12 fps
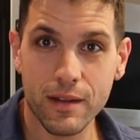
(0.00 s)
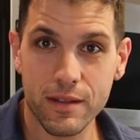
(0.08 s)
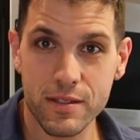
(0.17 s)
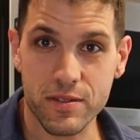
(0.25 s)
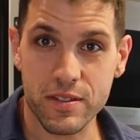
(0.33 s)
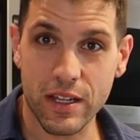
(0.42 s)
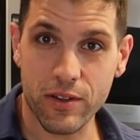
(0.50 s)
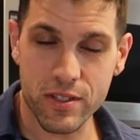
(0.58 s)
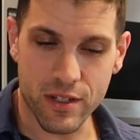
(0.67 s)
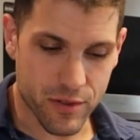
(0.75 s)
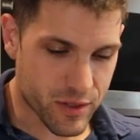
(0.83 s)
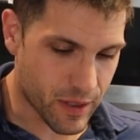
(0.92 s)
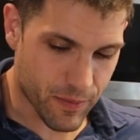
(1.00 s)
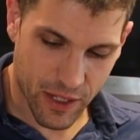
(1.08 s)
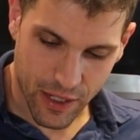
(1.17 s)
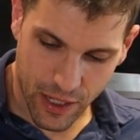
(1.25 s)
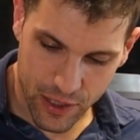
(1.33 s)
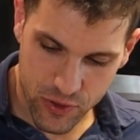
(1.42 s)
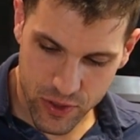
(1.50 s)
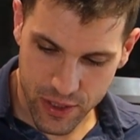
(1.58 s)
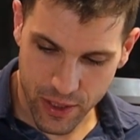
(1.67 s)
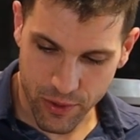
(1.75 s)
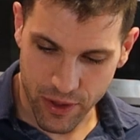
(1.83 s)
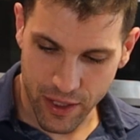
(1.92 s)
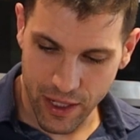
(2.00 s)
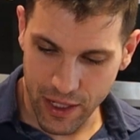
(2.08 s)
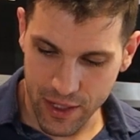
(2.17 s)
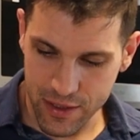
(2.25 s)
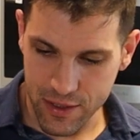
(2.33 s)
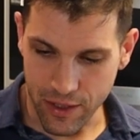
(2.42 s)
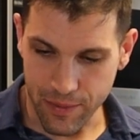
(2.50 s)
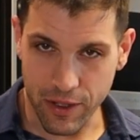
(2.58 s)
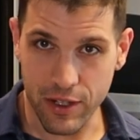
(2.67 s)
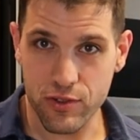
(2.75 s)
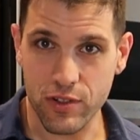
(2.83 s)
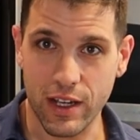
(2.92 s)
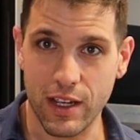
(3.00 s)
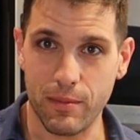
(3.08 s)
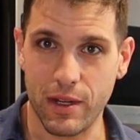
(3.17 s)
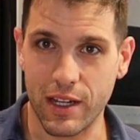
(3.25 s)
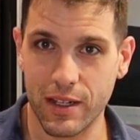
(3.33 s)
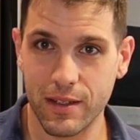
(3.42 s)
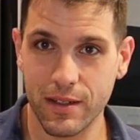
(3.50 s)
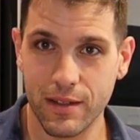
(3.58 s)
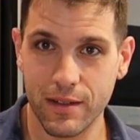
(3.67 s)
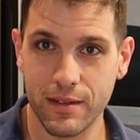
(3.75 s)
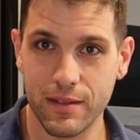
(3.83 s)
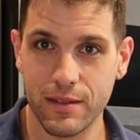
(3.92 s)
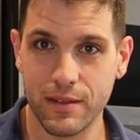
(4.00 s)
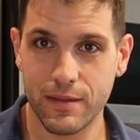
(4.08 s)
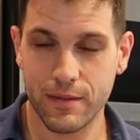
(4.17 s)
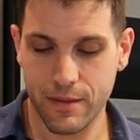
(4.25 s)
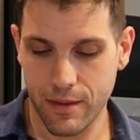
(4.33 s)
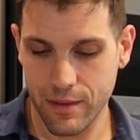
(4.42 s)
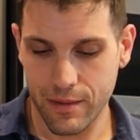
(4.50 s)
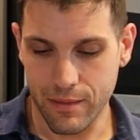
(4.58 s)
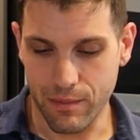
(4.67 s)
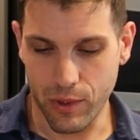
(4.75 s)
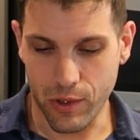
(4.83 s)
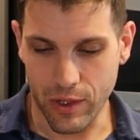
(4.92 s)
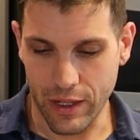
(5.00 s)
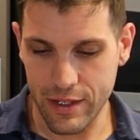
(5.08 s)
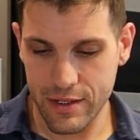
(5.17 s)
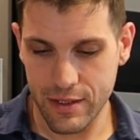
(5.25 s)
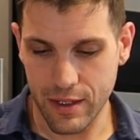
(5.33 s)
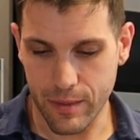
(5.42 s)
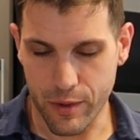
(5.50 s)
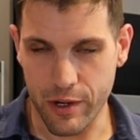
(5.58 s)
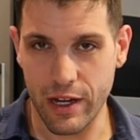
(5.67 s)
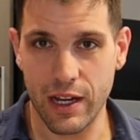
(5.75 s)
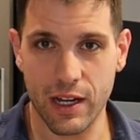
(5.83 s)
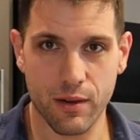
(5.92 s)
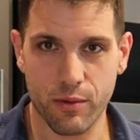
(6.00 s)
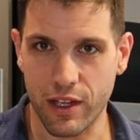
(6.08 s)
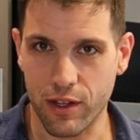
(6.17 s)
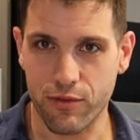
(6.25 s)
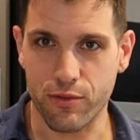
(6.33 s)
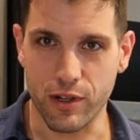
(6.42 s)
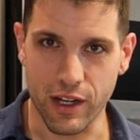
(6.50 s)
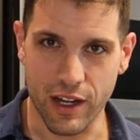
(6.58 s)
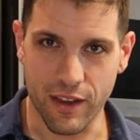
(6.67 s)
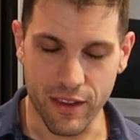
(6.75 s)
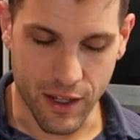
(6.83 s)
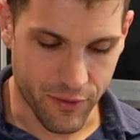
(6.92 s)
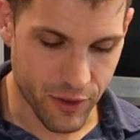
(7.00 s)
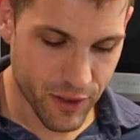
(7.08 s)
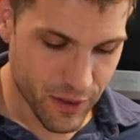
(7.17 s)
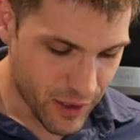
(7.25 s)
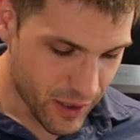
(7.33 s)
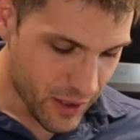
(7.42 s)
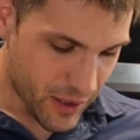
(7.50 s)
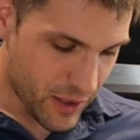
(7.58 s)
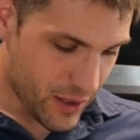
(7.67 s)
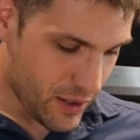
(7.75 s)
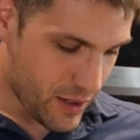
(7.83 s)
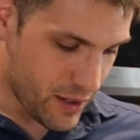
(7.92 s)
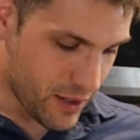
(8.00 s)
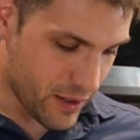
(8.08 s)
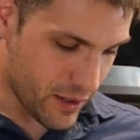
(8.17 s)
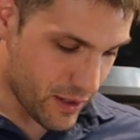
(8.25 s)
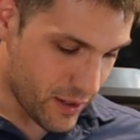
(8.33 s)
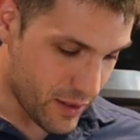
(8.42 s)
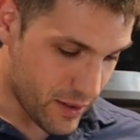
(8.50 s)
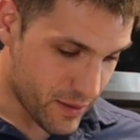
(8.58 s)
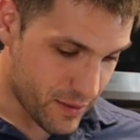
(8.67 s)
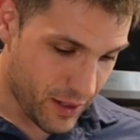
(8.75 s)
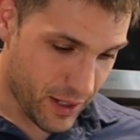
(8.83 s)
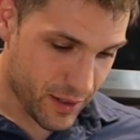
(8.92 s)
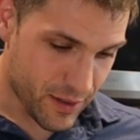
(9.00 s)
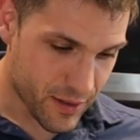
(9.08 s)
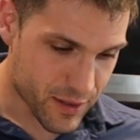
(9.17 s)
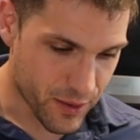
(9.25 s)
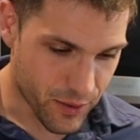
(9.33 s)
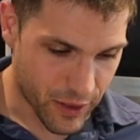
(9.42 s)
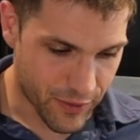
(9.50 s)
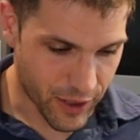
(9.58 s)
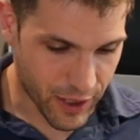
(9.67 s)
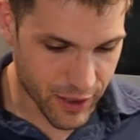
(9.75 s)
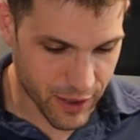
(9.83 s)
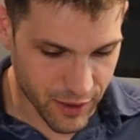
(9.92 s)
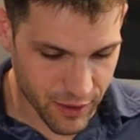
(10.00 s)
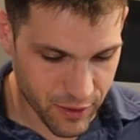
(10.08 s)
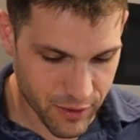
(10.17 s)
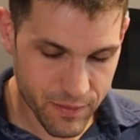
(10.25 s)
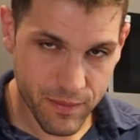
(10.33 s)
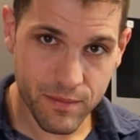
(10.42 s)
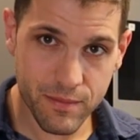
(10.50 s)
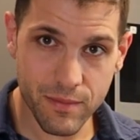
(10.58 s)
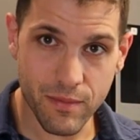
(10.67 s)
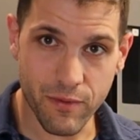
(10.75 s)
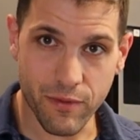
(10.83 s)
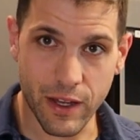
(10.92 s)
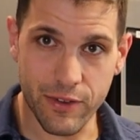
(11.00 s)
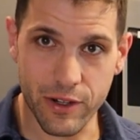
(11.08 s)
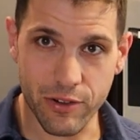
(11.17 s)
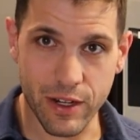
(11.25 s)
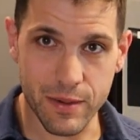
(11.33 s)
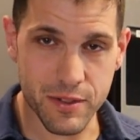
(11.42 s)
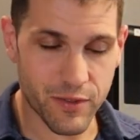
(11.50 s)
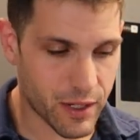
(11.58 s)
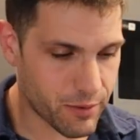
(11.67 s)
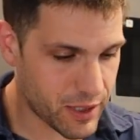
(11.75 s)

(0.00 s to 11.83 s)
So I said I was going to do something interesting with the eggs, so I'm going to try and make more or less a meringue without throwing it oven. And yeah, so what I've got here, 500 grams of egg